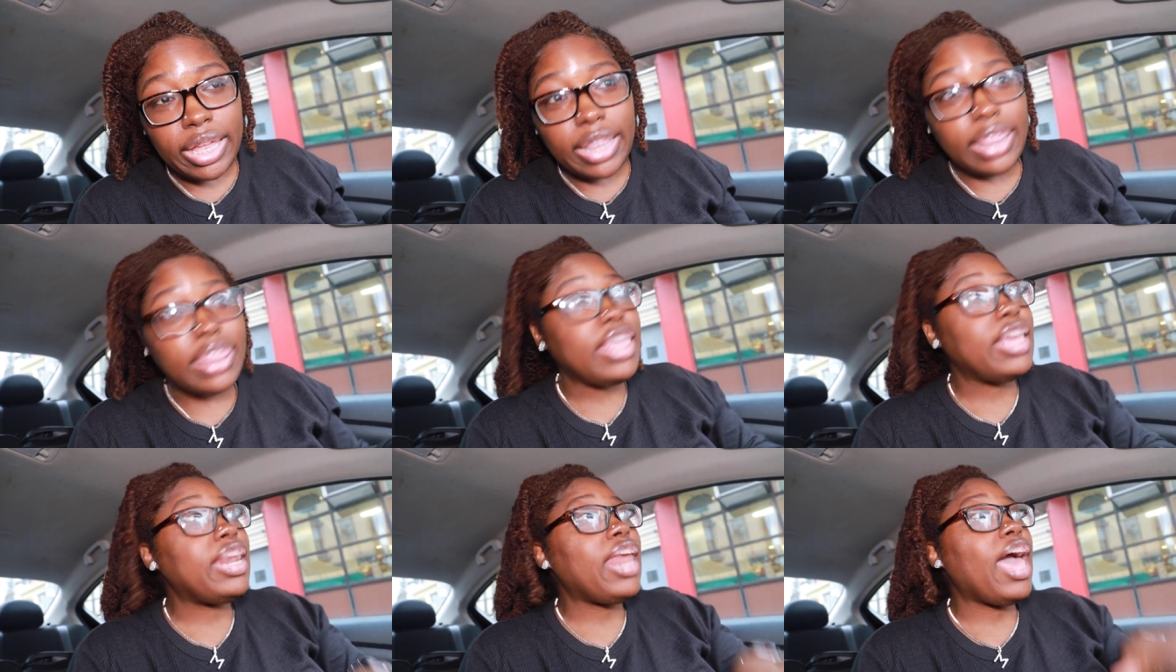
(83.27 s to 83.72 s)

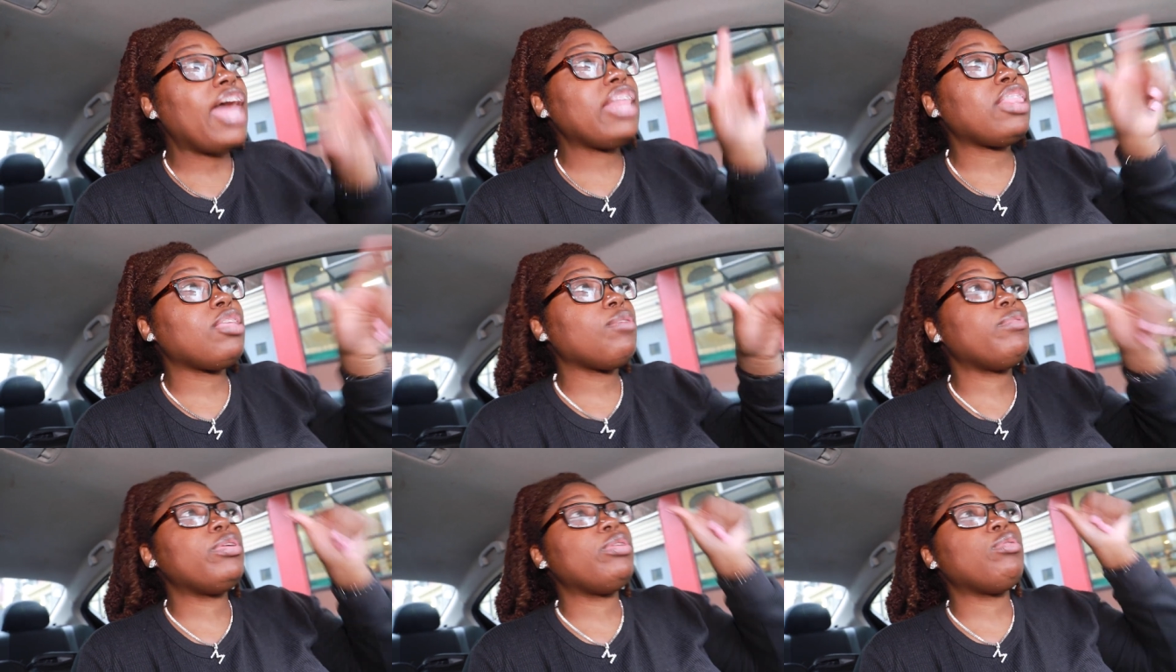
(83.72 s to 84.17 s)
Then
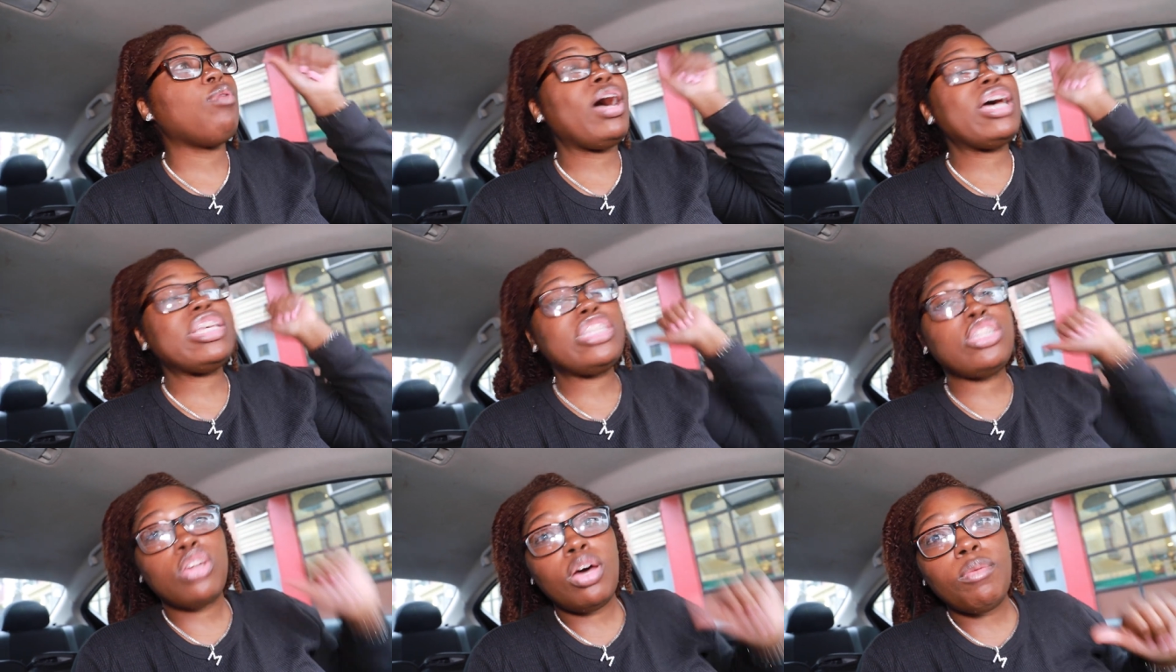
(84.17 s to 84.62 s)
after we do
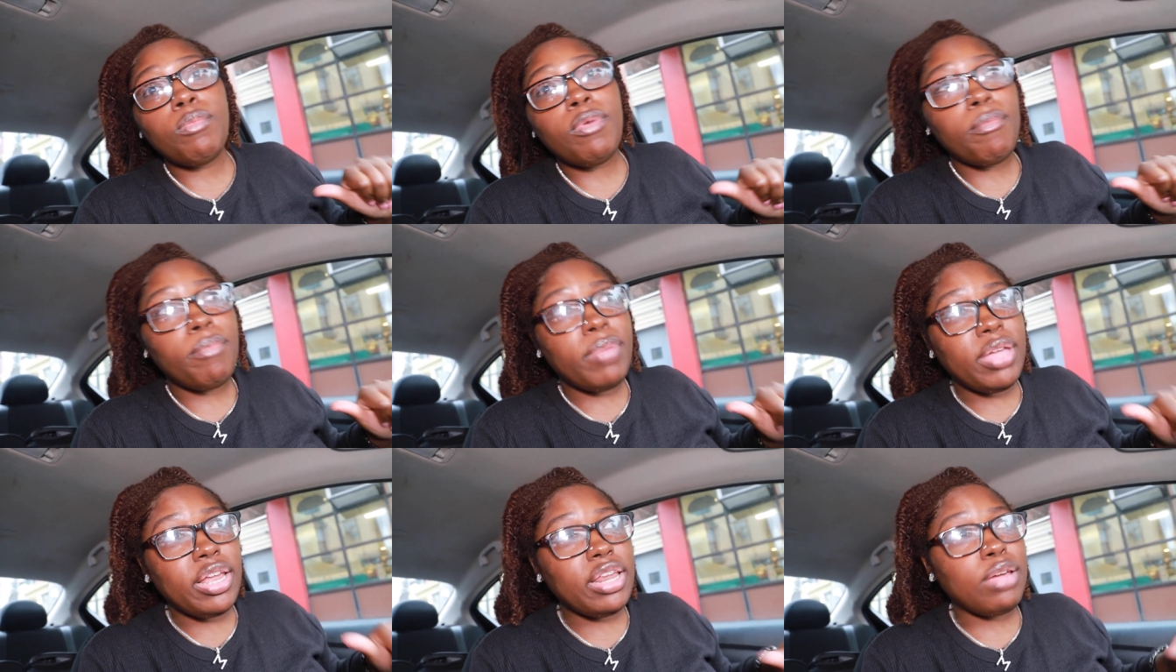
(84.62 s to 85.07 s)
our
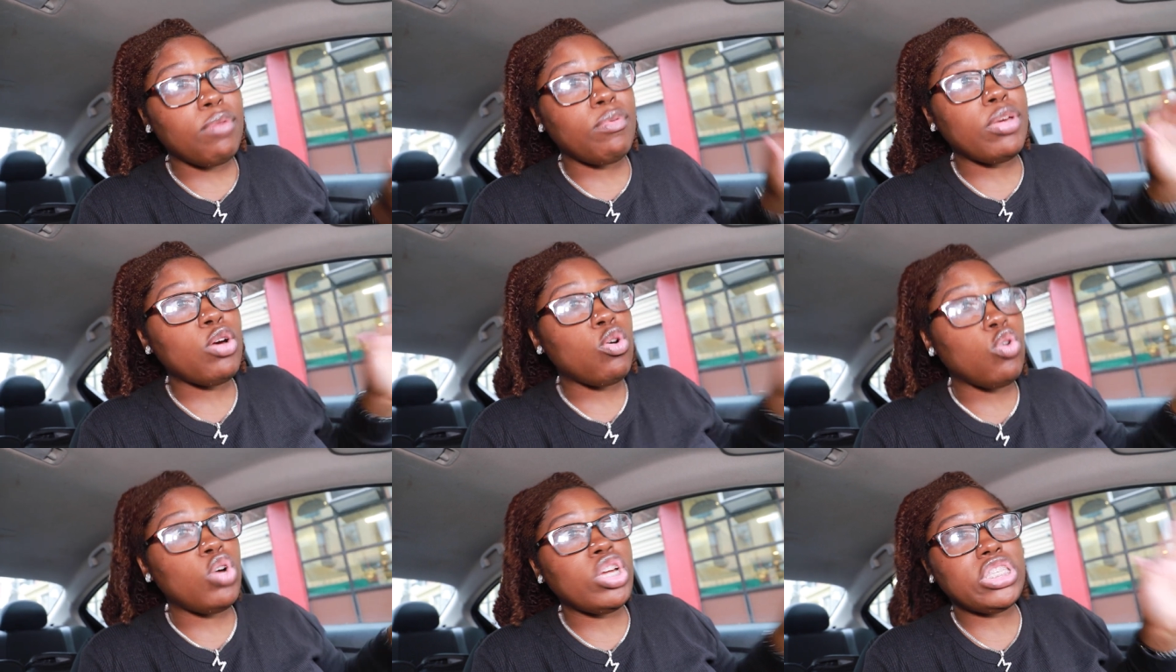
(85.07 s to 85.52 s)
snowmobiling,
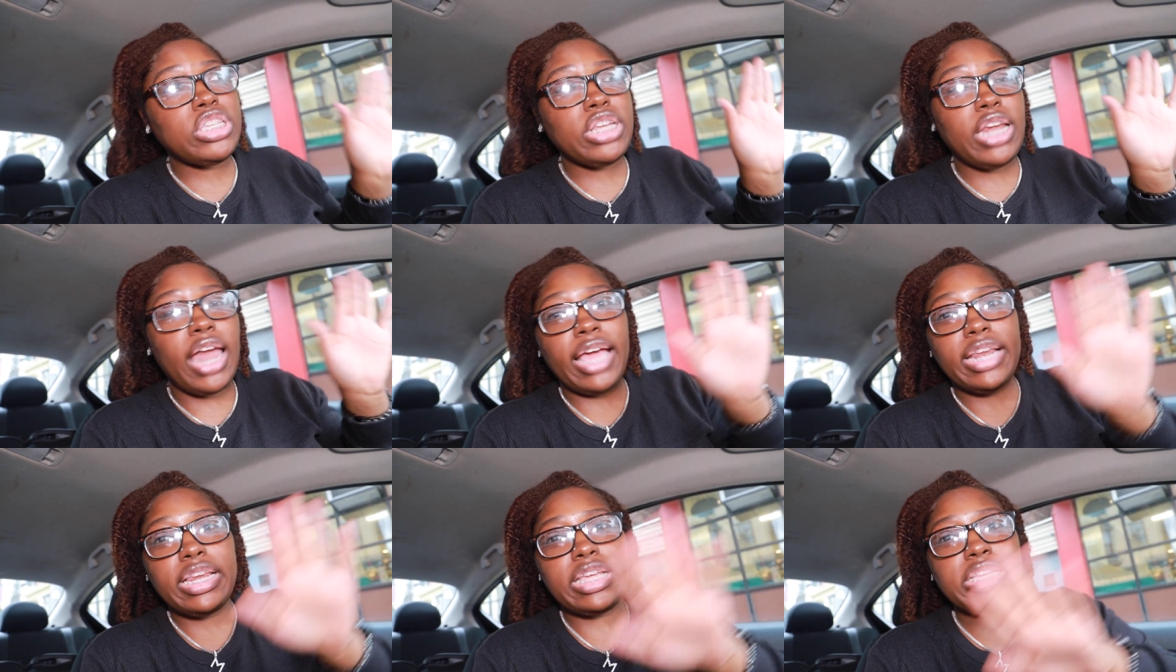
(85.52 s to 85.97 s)
we're going to
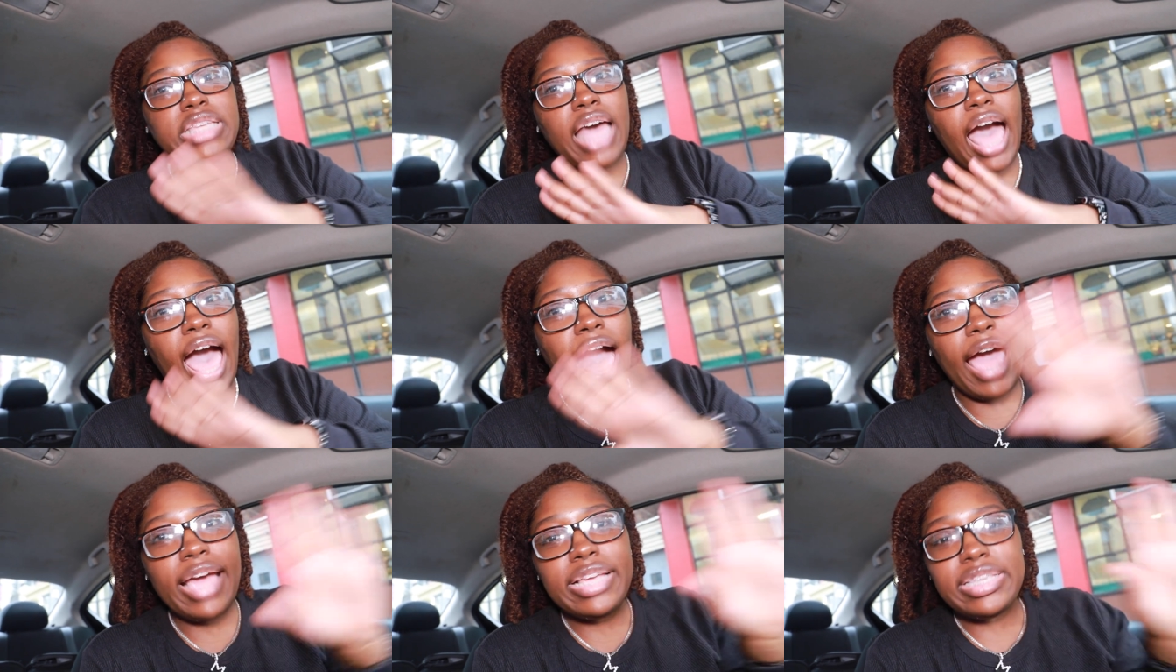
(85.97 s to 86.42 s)
like this
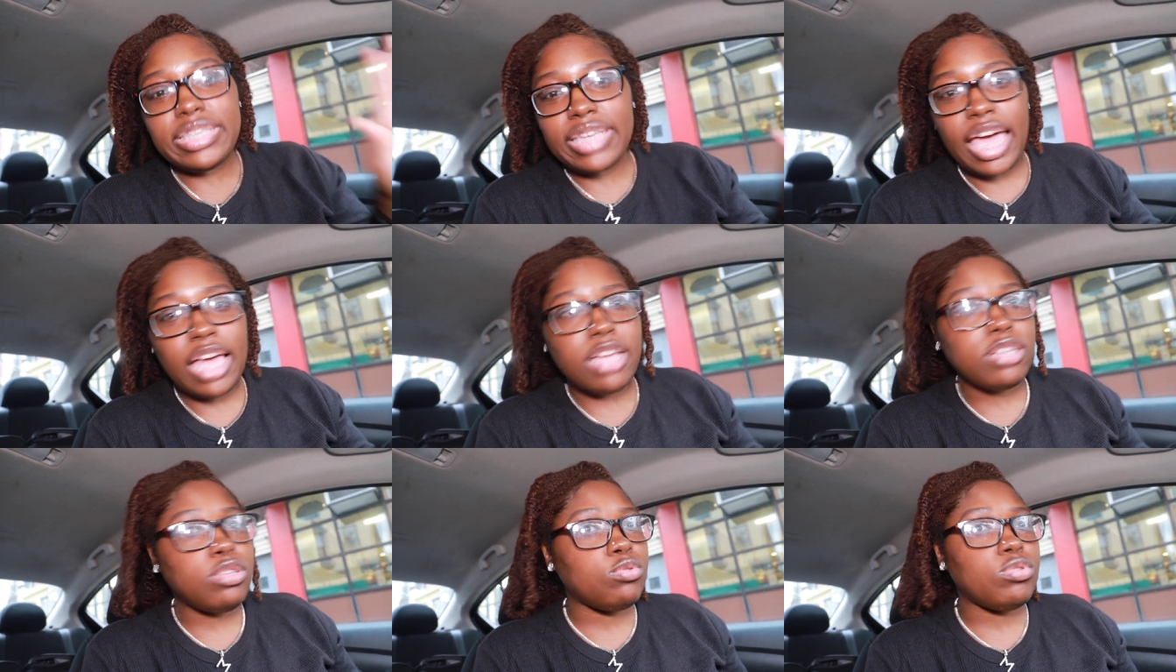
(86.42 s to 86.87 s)
ice
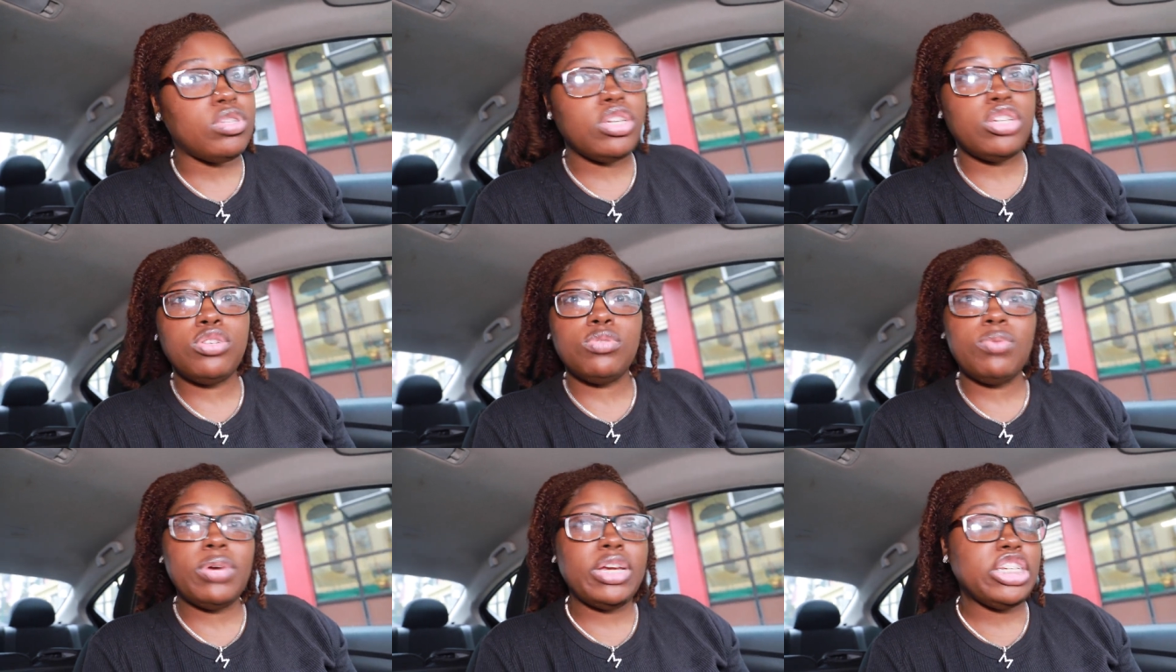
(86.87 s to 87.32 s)
castle
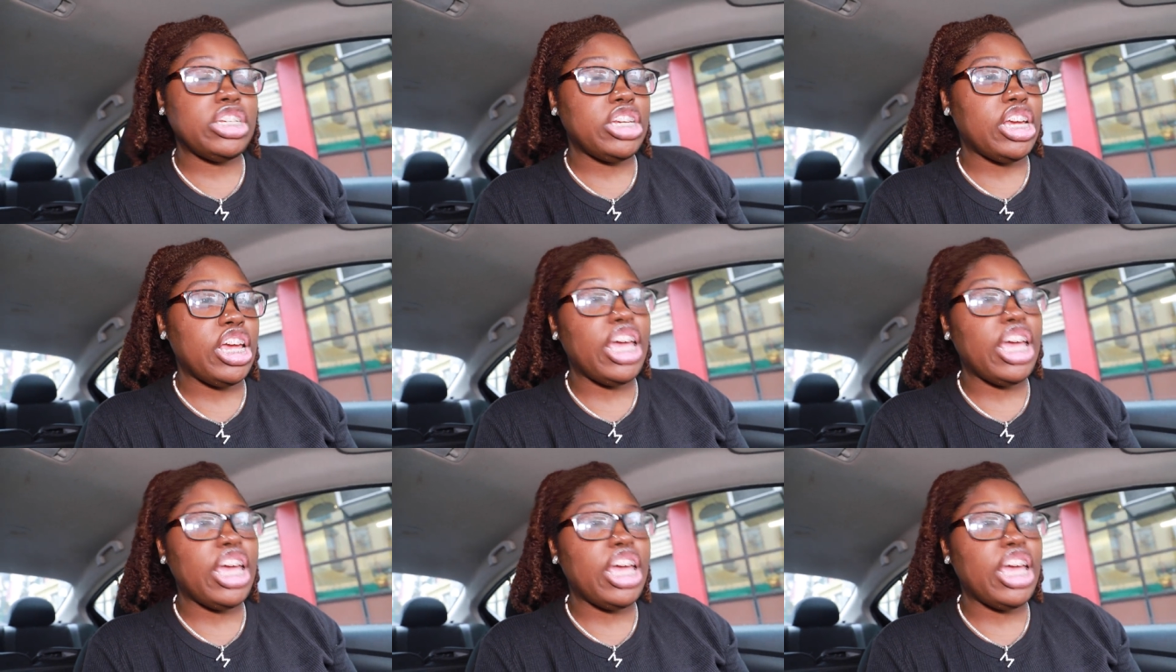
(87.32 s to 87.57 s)
situation.